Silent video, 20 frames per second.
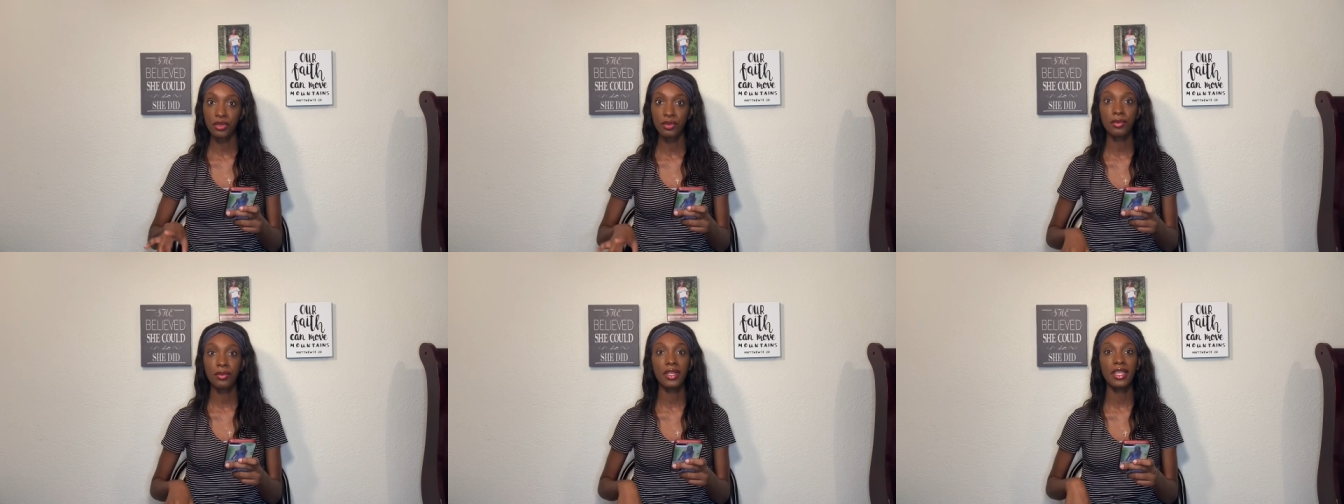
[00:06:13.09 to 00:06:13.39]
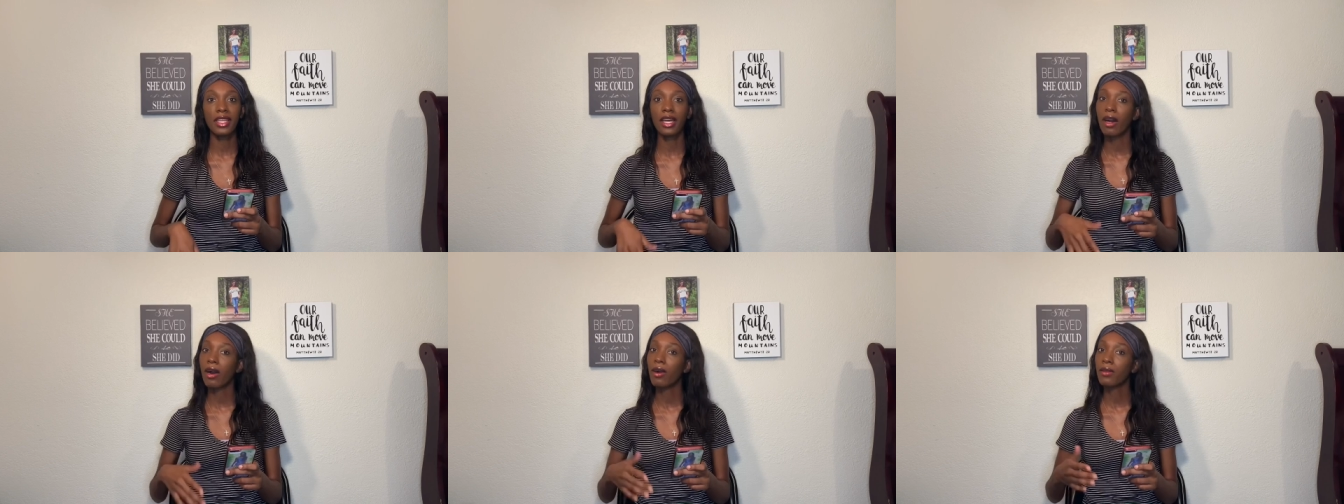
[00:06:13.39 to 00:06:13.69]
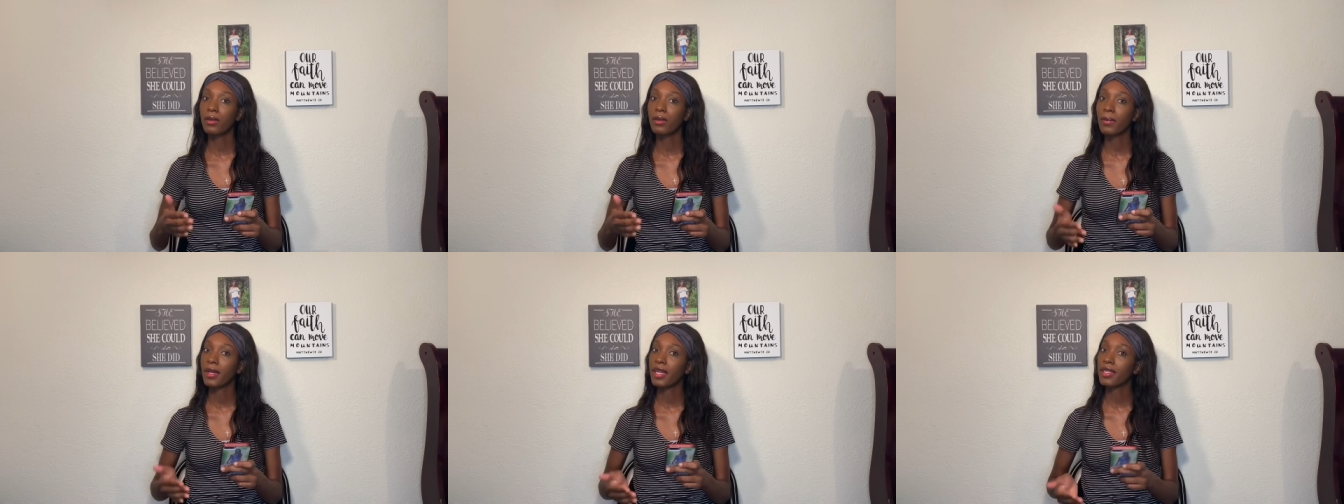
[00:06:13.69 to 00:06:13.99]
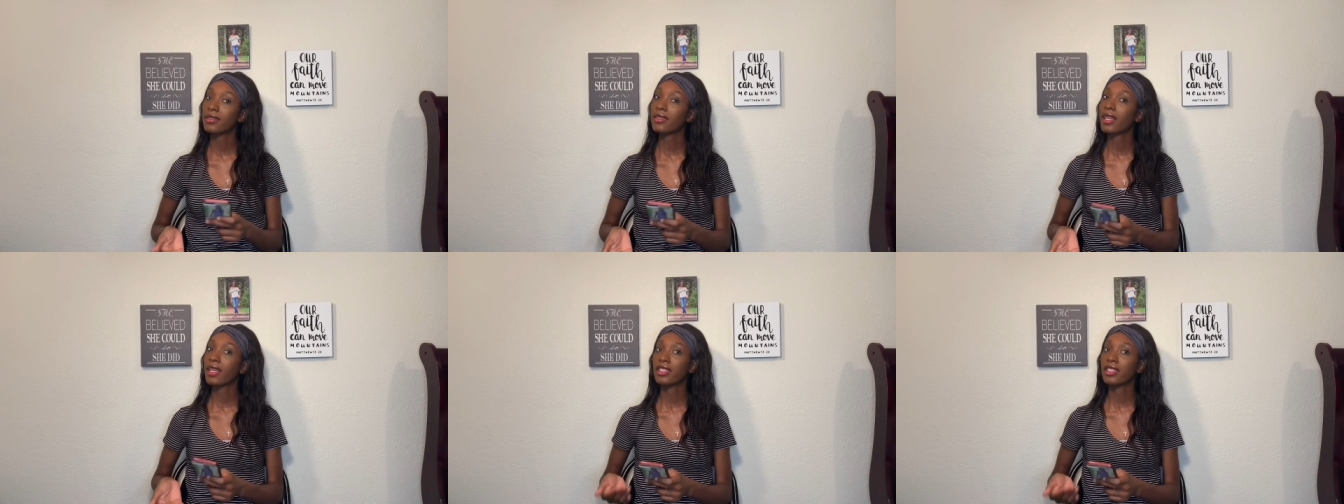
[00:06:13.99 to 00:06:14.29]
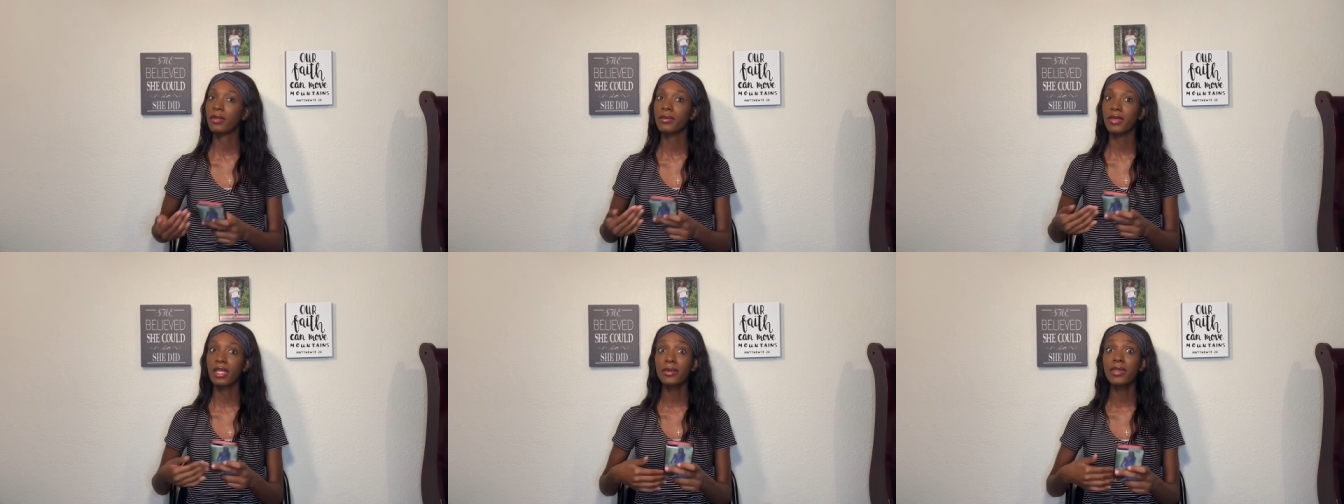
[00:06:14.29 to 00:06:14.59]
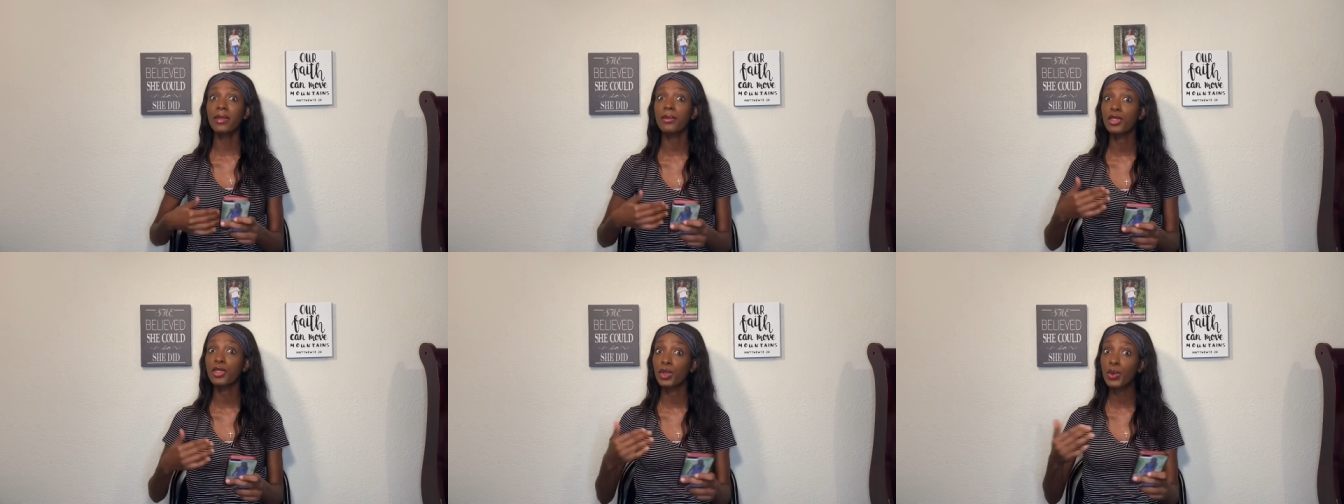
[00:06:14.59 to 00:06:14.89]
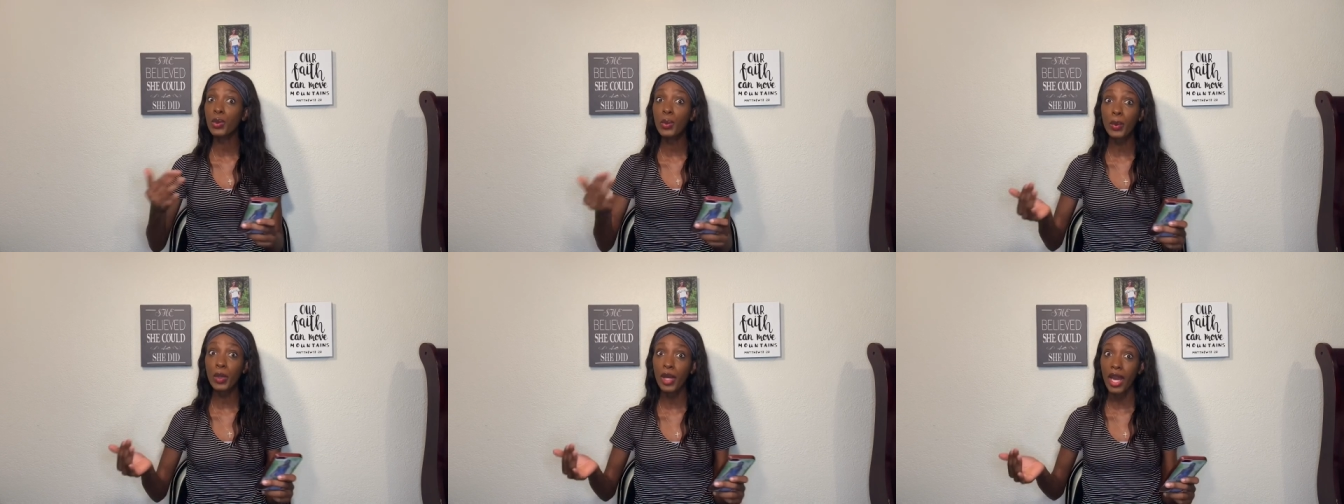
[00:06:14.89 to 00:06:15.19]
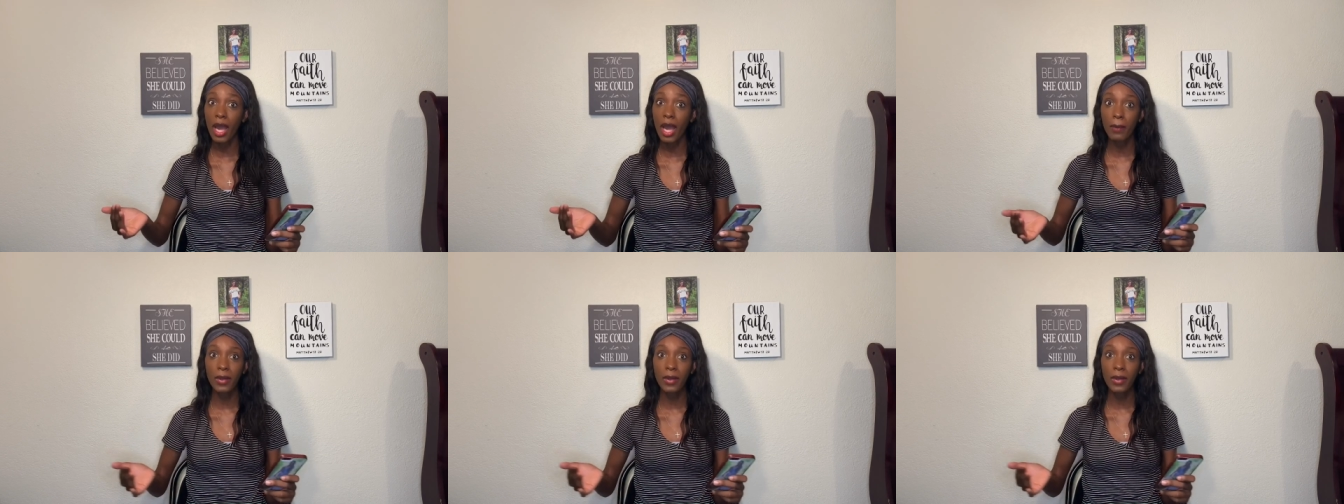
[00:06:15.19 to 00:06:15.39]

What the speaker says: It all depends. Like sometimes I'm super happy.